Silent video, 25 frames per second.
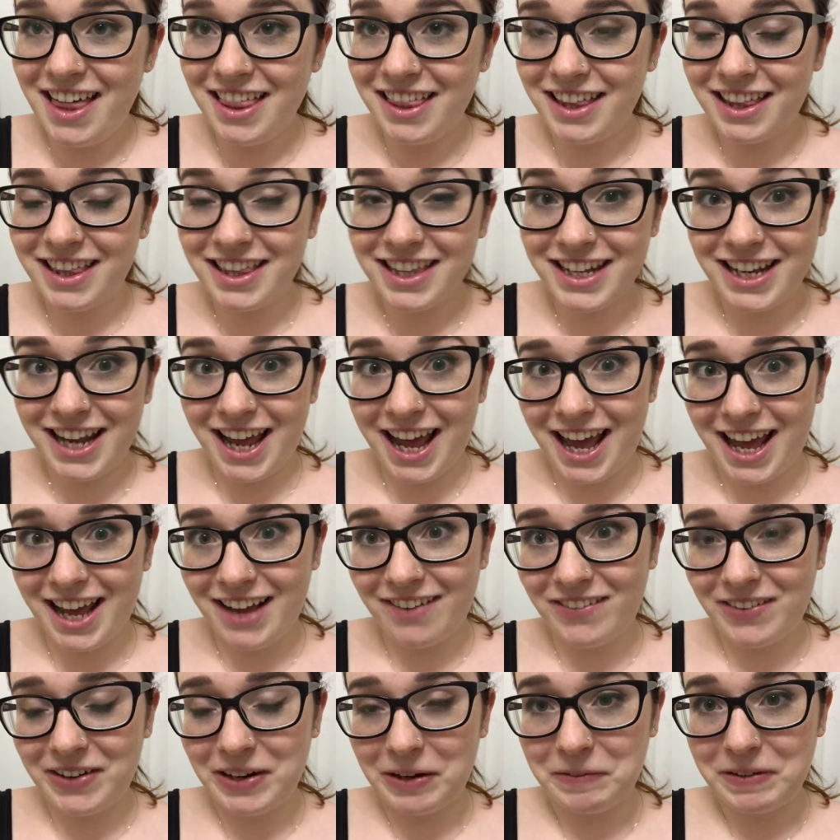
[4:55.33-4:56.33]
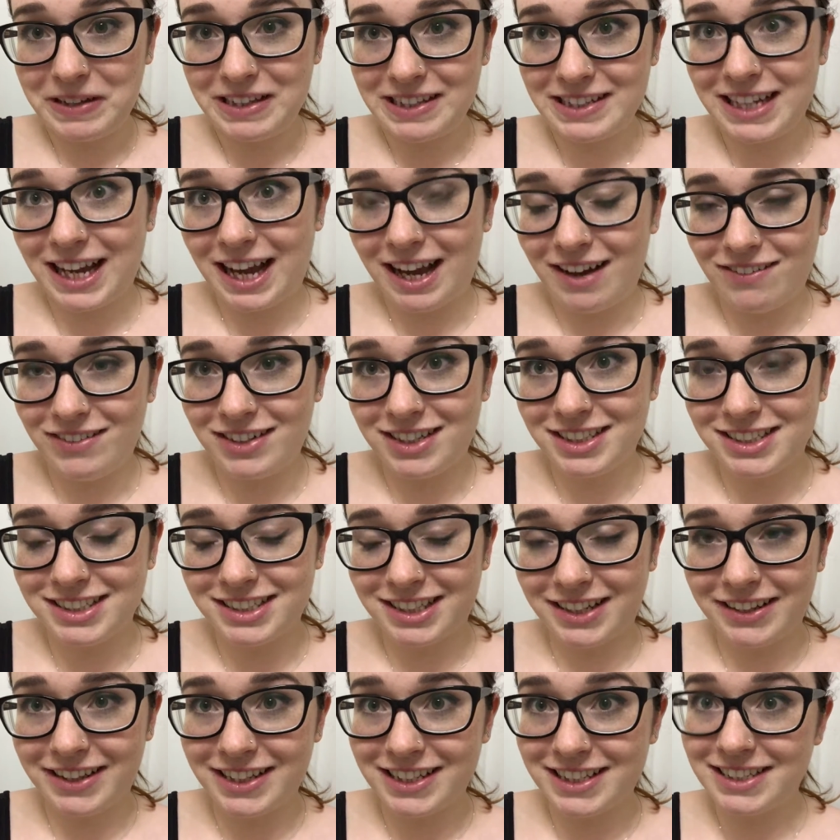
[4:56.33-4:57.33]
the other day when I went to Camden,
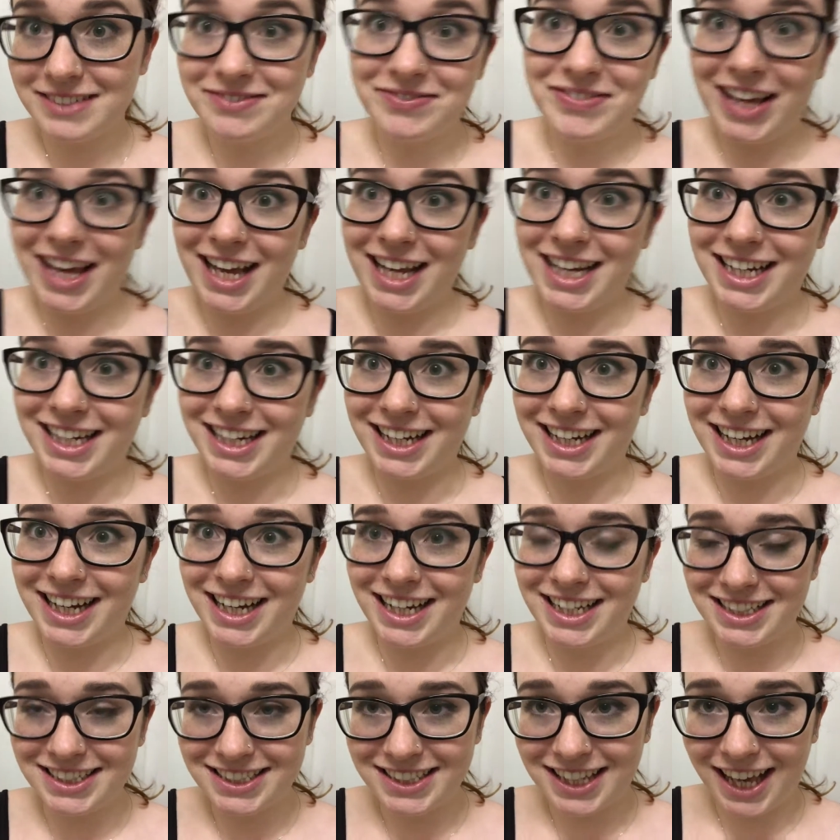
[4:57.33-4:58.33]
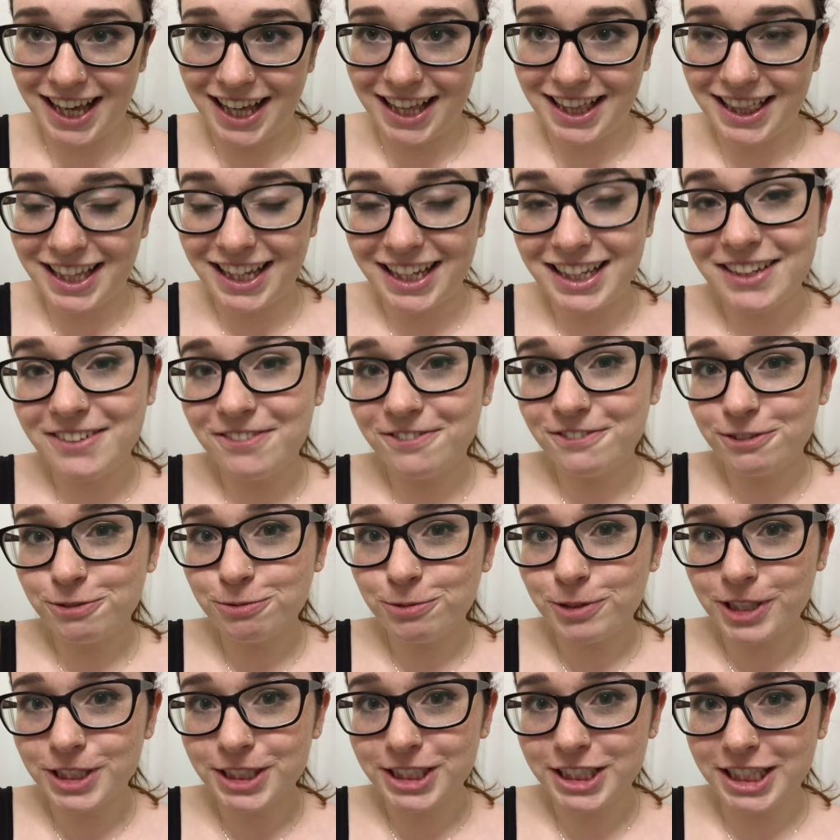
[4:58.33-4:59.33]
so this is me ending it and saying thank you for
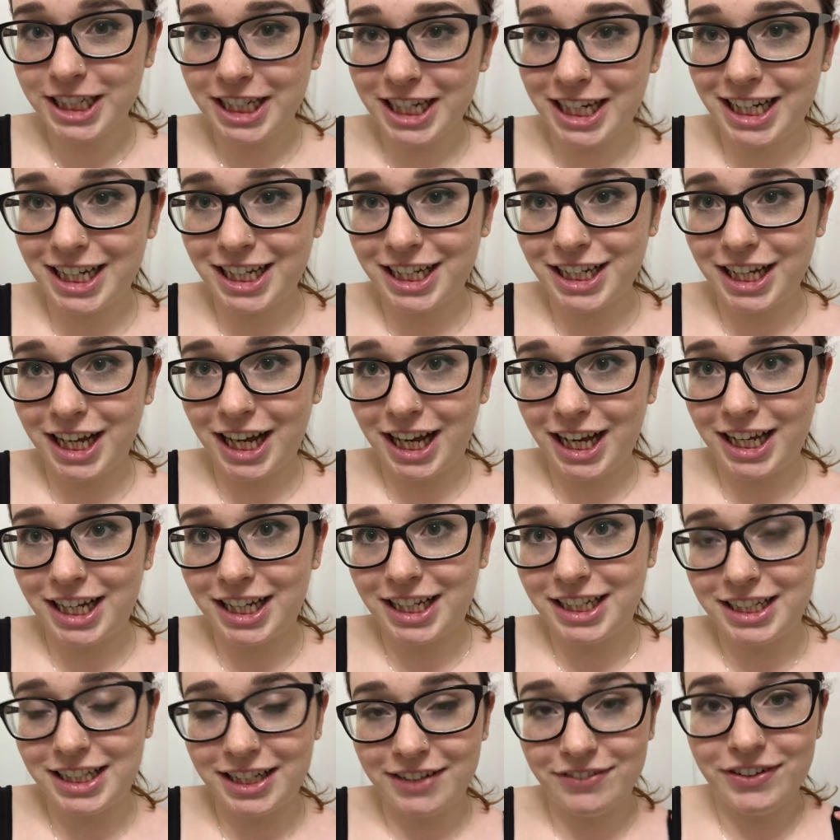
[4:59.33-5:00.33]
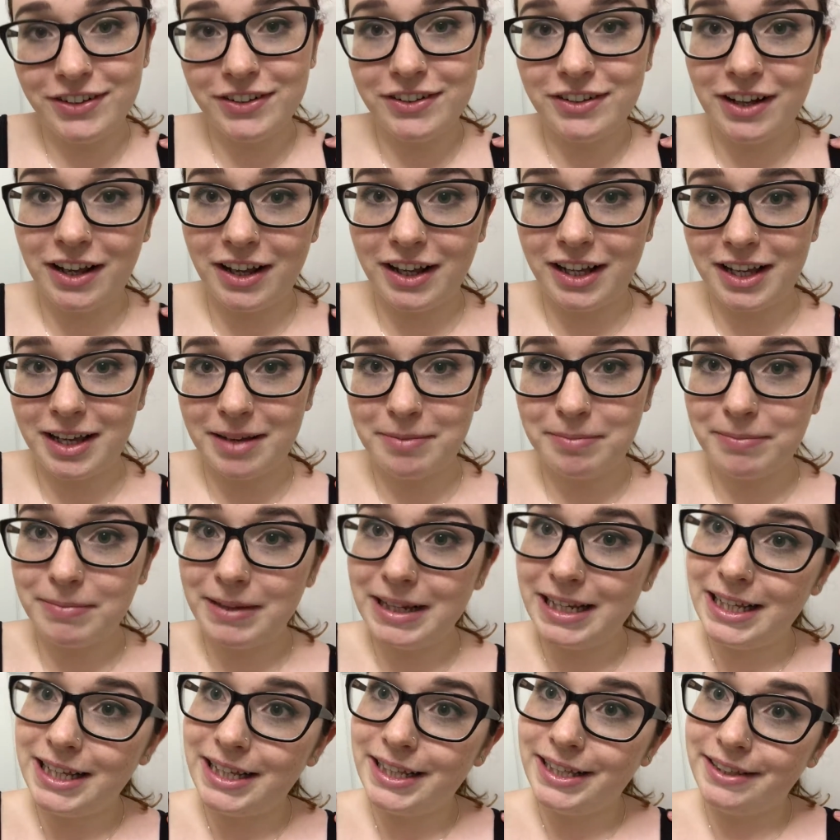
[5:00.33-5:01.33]
watching, and if you like it,
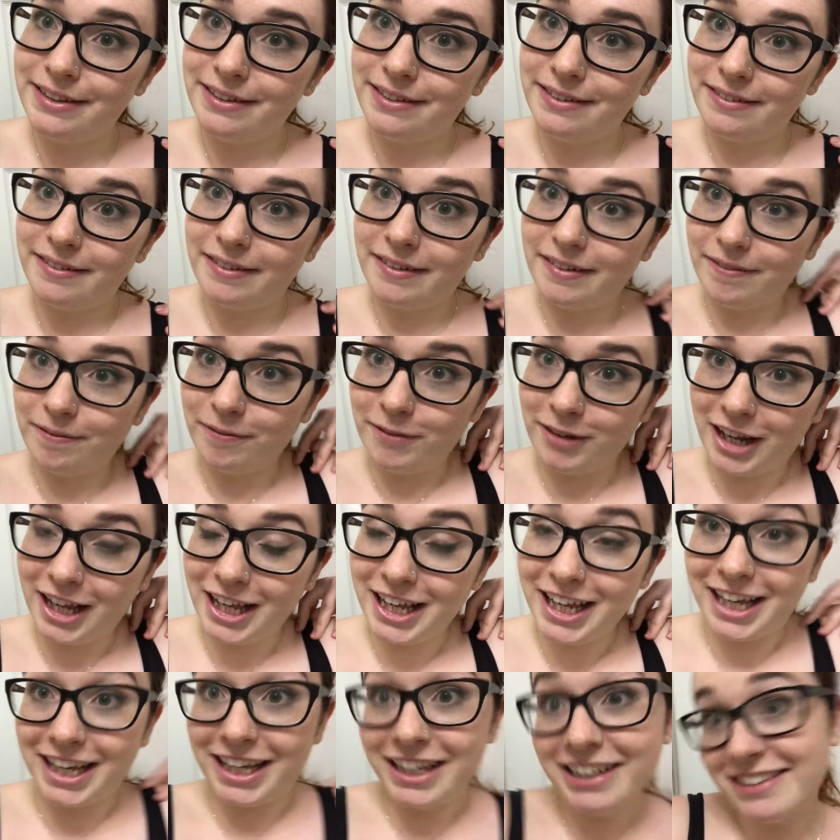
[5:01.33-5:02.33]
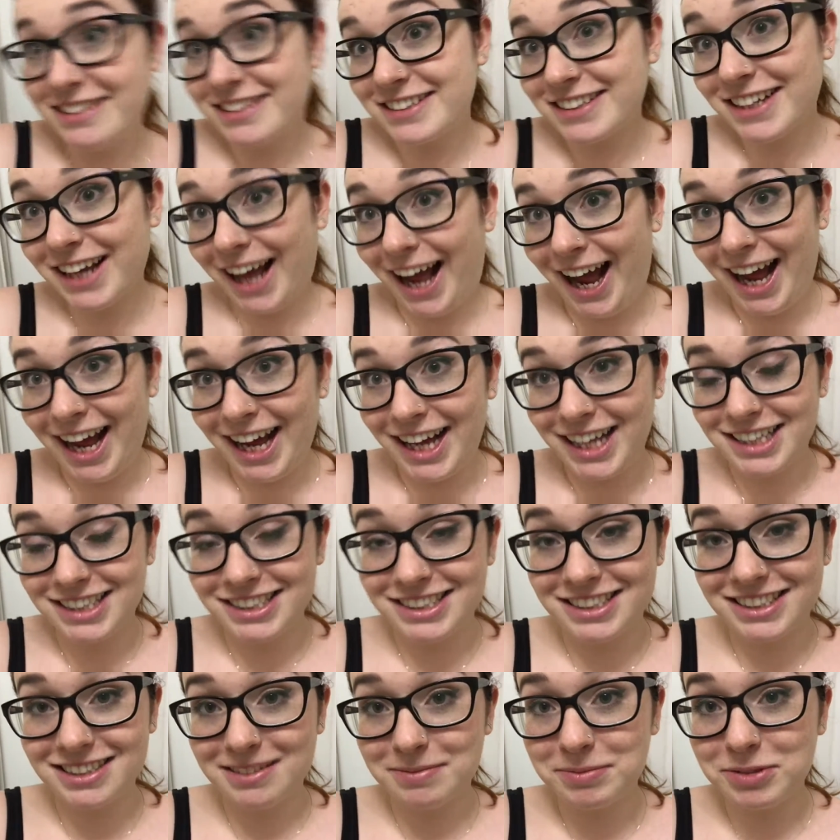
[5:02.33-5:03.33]
please like it and
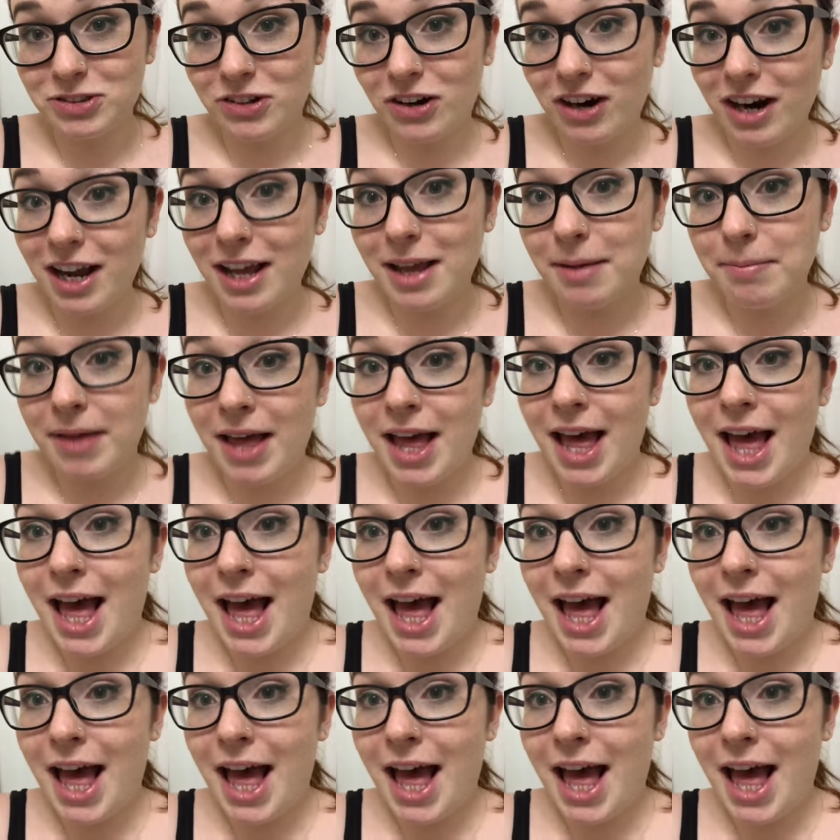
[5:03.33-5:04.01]
subscribe,